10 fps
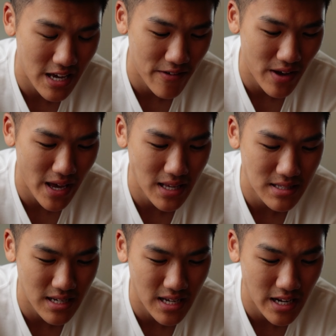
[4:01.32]

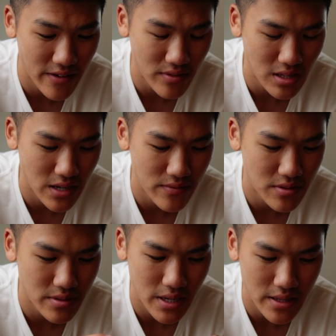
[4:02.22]
f8, and
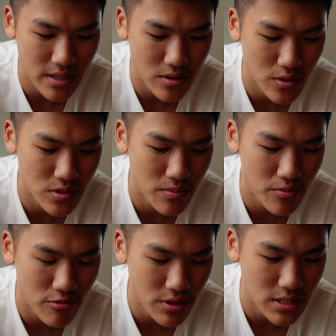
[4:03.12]
f11. I think those are
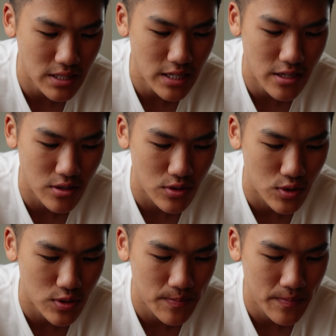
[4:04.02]
pretty good.